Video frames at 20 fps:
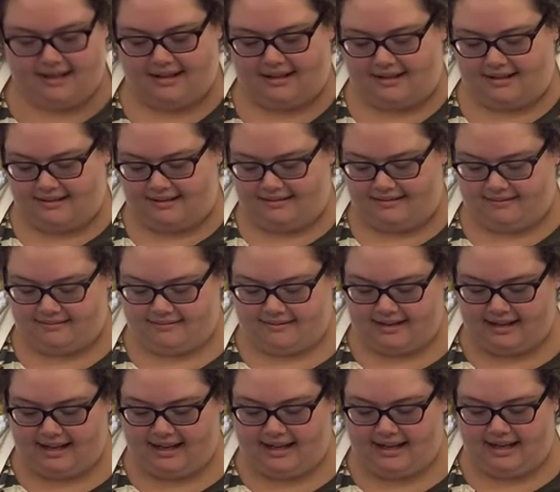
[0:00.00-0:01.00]

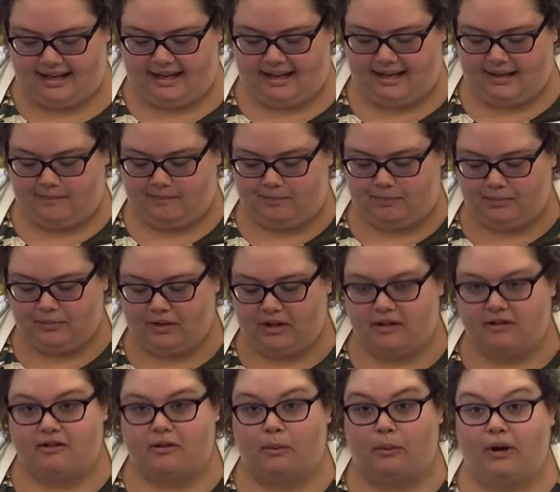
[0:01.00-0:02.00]
Alrighty,
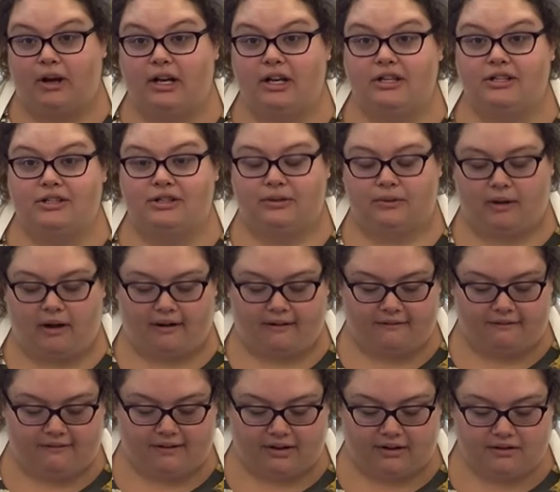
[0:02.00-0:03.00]
so we're gonna do our
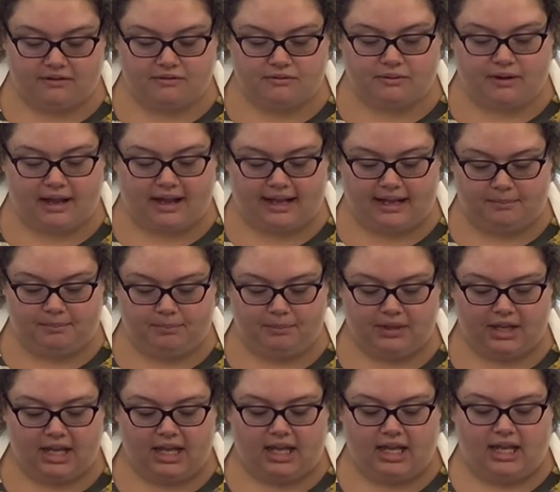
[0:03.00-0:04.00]
first rhyme.
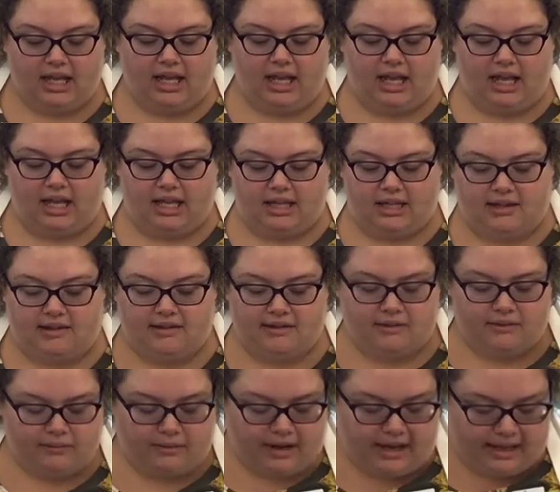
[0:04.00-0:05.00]
And this is
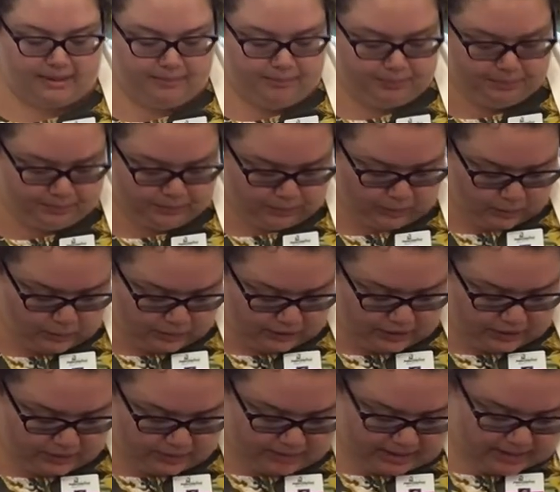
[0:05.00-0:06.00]
a rhyme where
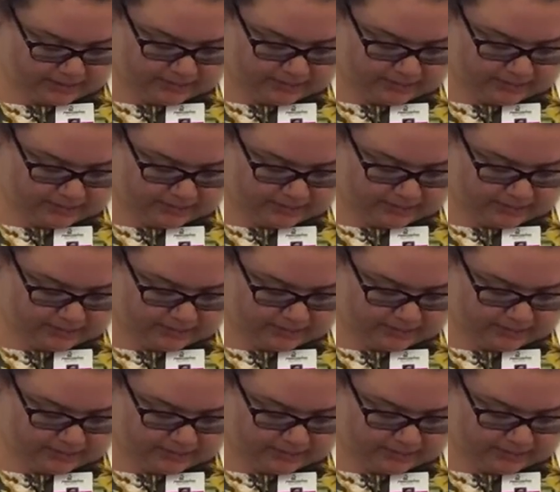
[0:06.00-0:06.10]
you'll be